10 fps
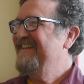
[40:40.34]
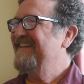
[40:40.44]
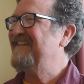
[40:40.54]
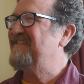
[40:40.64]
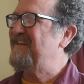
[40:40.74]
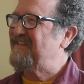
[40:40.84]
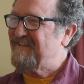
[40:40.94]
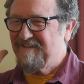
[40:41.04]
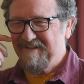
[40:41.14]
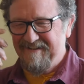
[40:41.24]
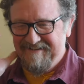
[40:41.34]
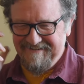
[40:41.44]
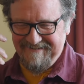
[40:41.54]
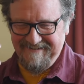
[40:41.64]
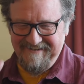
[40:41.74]
It's a little hard
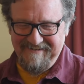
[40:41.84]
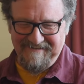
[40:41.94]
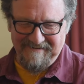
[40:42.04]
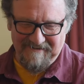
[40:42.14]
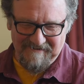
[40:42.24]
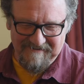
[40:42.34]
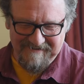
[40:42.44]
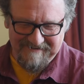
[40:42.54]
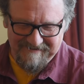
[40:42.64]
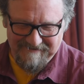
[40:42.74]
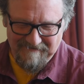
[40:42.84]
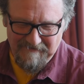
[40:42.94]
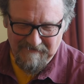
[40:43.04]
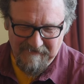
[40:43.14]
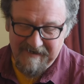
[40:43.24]
to, to hear.
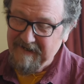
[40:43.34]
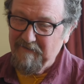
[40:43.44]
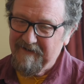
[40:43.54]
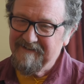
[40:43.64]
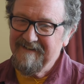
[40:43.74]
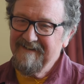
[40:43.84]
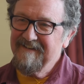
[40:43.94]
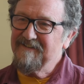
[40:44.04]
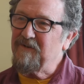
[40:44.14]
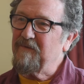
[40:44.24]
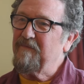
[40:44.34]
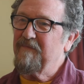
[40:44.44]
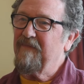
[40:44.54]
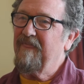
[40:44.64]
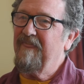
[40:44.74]
Anyways, so
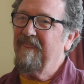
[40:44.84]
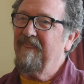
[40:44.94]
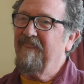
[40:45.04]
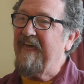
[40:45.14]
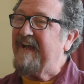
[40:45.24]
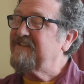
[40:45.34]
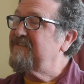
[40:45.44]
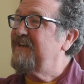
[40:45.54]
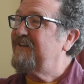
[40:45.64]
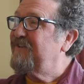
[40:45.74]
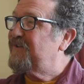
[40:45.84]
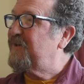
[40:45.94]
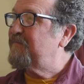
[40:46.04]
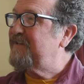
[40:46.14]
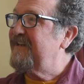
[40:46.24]
that's their
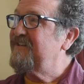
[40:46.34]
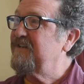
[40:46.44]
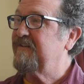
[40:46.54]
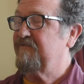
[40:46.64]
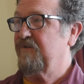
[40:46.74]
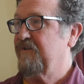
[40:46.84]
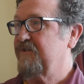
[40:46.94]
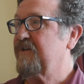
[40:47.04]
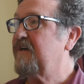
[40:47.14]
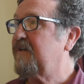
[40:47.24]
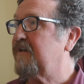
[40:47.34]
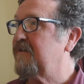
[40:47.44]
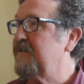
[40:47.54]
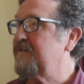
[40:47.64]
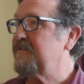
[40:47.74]
interpretation of
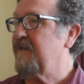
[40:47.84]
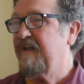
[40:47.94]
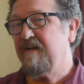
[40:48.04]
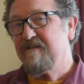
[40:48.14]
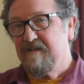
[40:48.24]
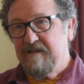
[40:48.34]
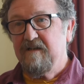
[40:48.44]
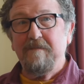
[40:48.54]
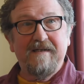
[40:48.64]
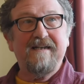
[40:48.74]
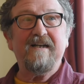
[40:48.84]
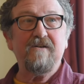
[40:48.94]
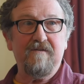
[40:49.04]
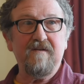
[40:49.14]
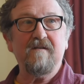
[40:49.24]
Yogācāra and it's a little bit
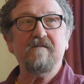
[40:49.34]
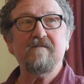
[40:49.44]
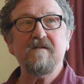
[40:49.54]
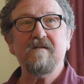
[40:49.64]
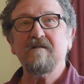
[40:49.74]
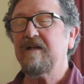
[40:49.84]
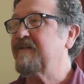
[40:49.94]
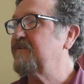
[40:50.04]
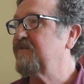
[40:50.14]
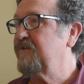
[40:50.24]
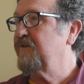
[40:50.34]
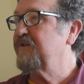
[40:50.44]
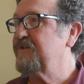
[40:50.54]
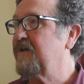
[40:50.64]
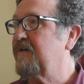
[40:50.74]
later than classical
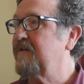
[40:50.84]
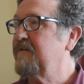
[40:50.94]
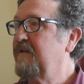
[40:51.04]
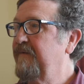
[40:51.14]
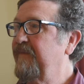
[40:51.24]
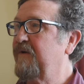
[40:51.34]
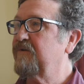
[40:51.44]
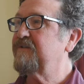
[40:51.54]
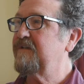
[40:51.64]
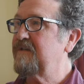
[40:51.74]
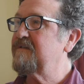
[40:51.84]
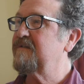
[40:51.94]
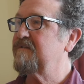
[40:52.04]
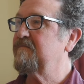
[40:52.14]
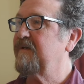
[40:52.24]
Yogācāra, and the whole Tenet
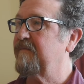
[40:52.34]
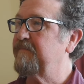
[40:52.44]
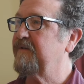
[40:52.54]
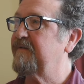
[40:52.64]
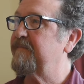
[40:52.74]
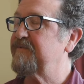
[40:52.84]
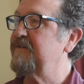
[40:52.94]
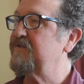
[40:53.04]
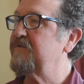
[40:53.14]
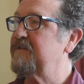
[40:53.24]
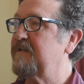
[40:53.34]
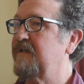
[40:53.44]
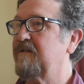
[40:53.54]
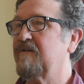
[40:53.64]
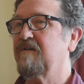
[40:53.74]
system got built up centuries
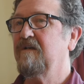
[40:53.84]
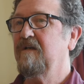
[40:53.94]
later.